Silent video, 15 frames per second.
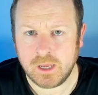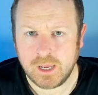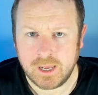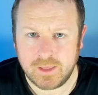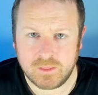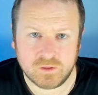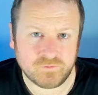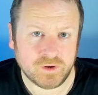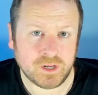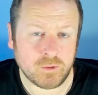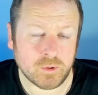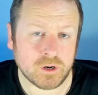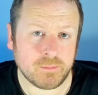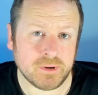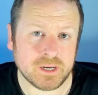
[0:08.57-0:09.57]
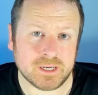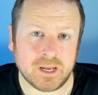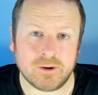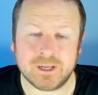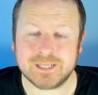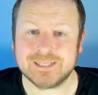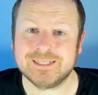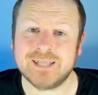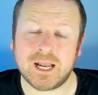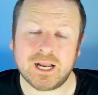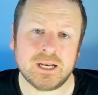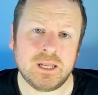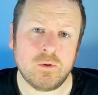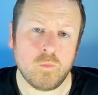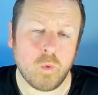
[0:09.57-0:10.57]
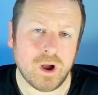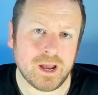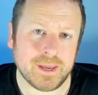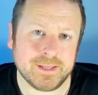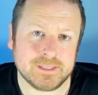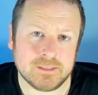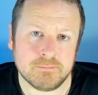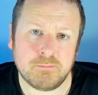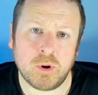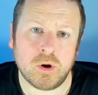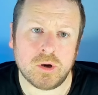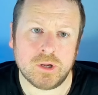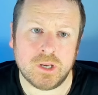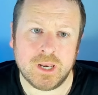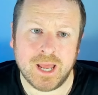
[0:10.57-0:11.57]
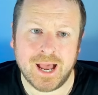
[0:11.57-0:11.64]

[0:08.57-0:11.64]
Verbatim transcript: In this video, we're going to break down exactly why it's important.